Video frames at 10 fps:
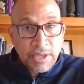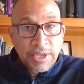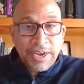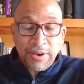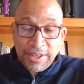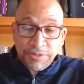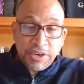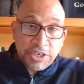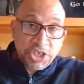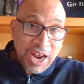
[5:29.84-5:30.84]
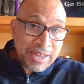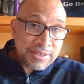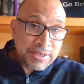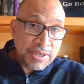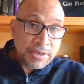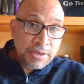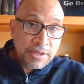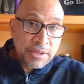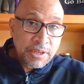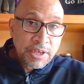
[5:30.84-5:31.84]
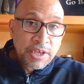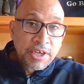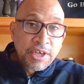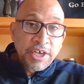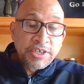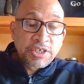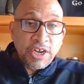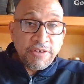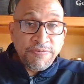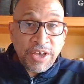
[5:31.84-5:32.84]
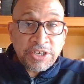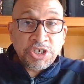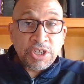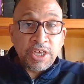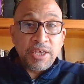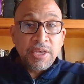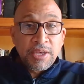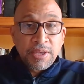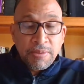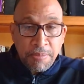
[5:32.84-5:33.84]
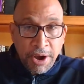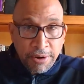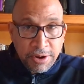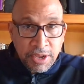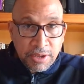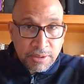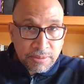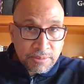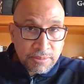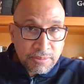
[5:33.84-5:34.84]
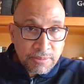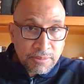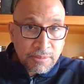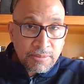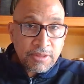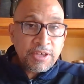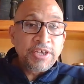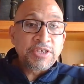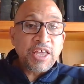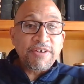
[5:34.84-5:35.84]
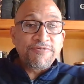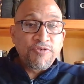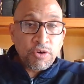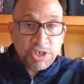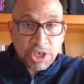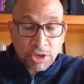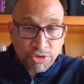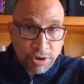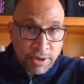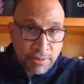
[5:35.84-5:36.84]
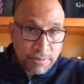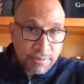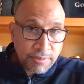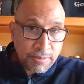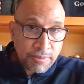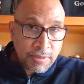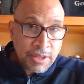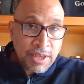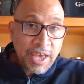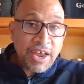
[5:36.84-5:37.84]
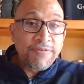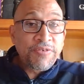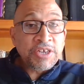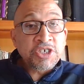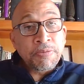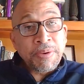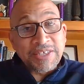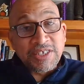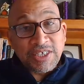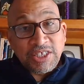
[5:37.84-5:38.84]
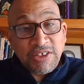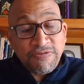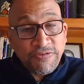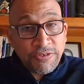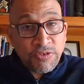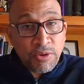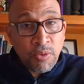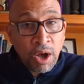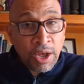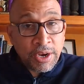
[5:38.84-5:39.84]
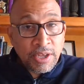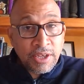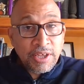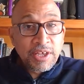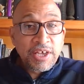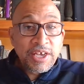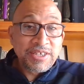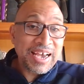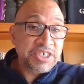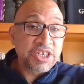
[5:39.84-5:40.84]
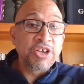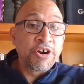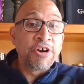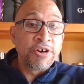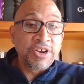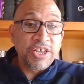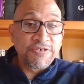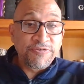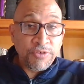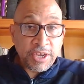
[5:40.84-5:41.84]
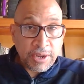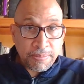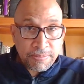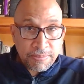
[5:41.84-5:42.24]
Now, Anthony Johnson is going to eventually marry. He's going to have 4 children. And eventually, by 1651, he's actually earned his freedom.